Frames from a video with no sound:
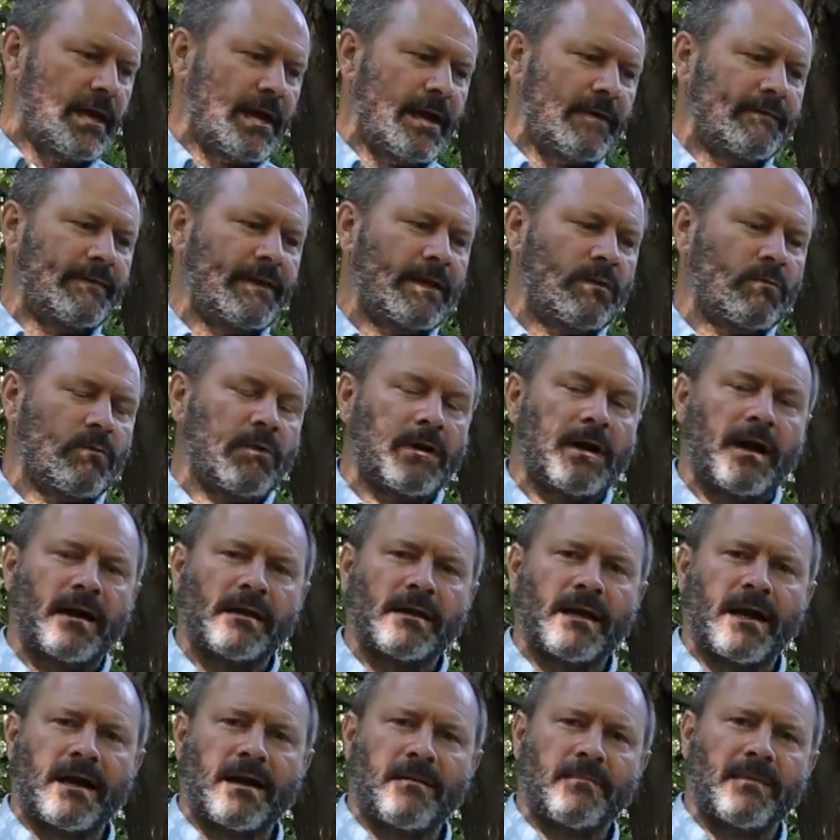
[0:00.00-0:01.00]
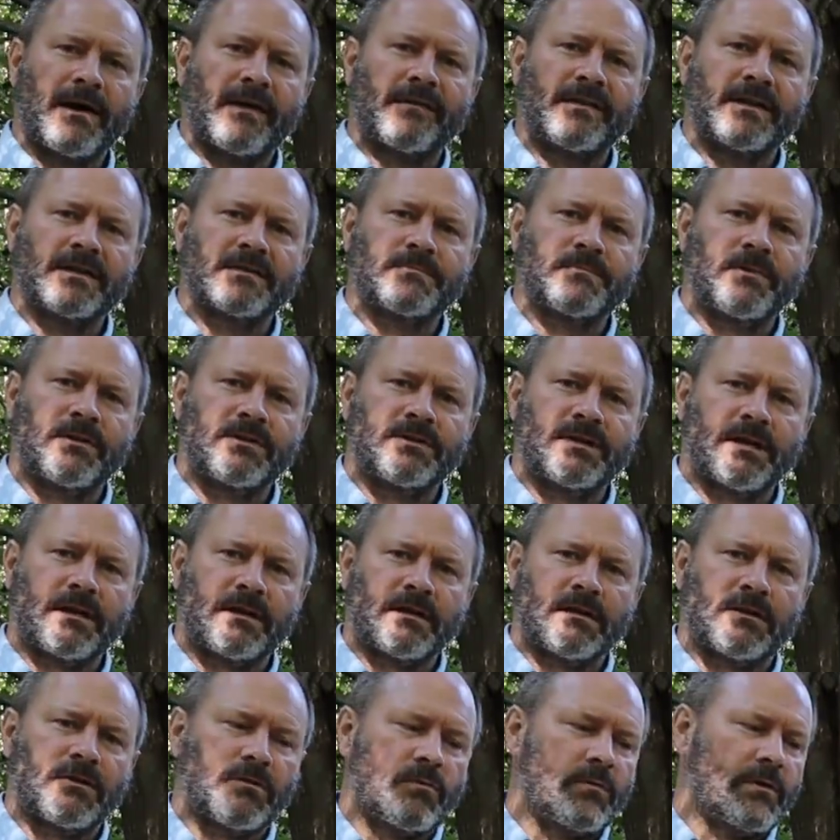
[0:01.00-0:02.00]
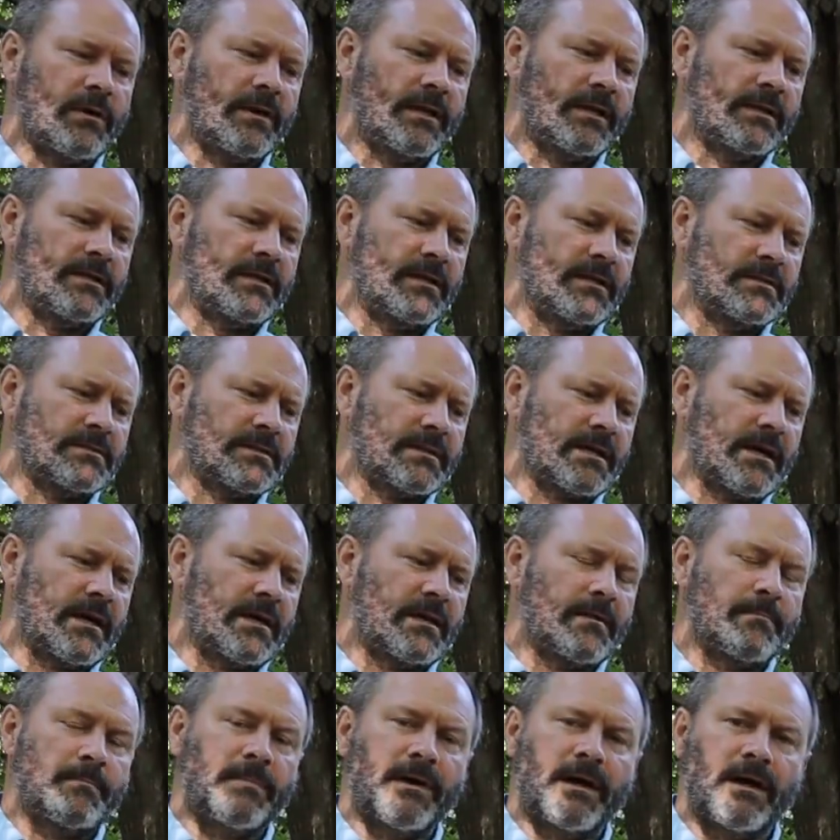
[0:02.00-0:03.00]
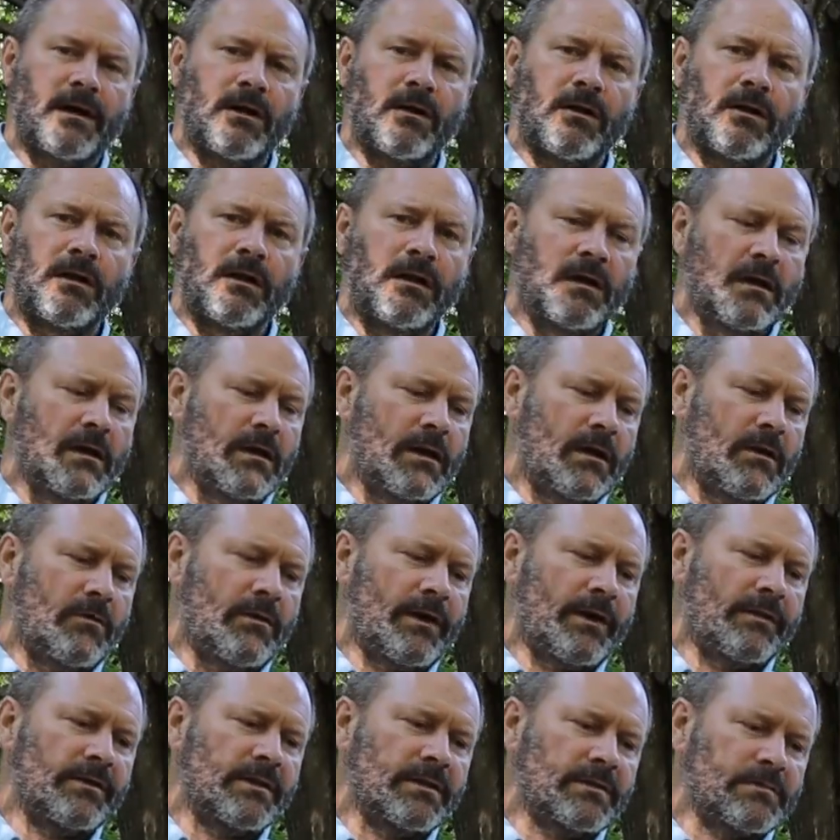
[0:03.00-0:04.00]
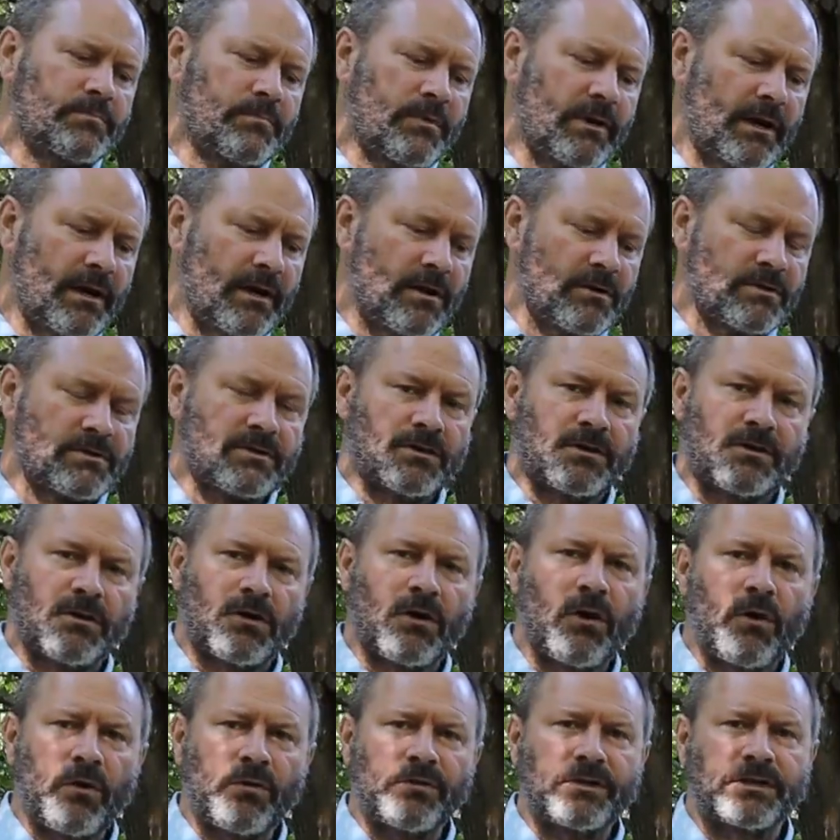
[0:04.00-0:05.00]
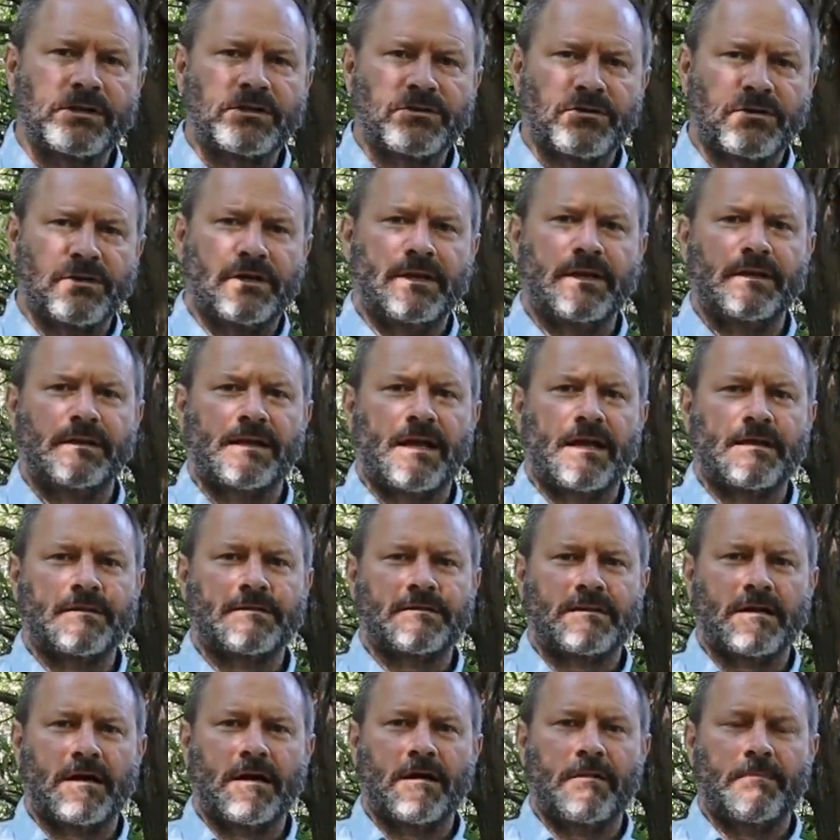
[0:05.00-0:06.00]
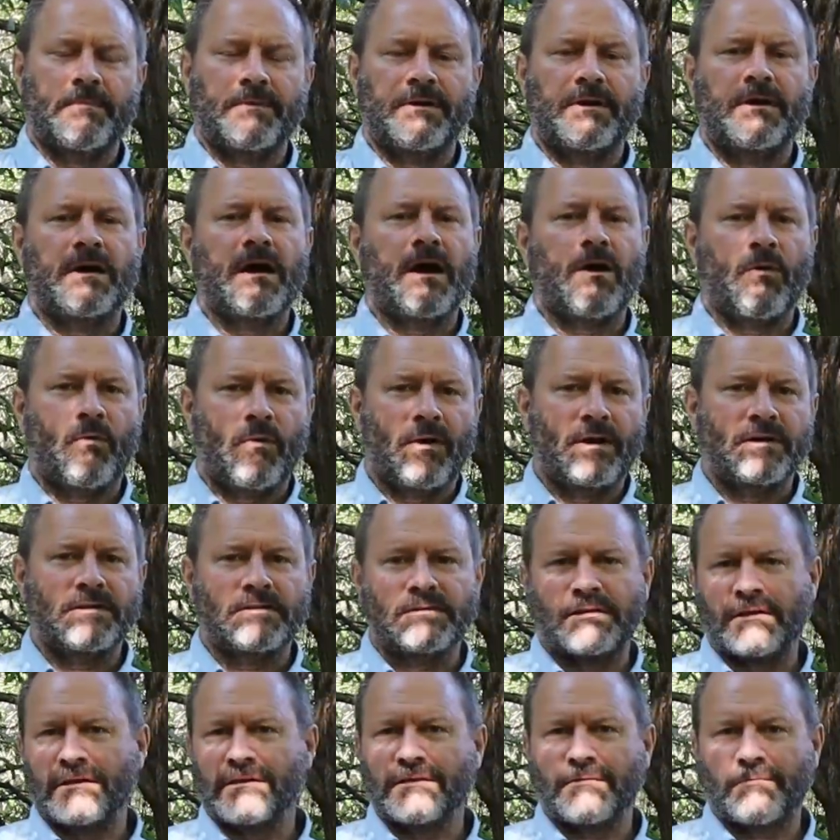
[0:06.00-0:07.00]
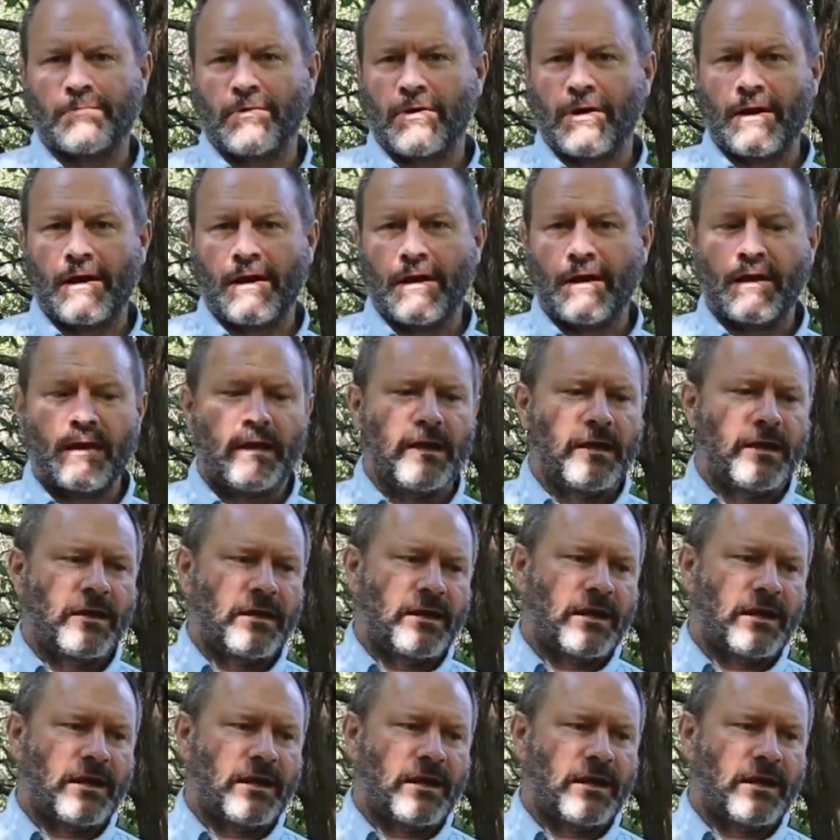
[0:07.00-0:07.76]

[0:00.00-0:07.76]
And then what I like about this particular one is it's got a bell around the sprayer, so you're only treating that stump and you're not wasting spray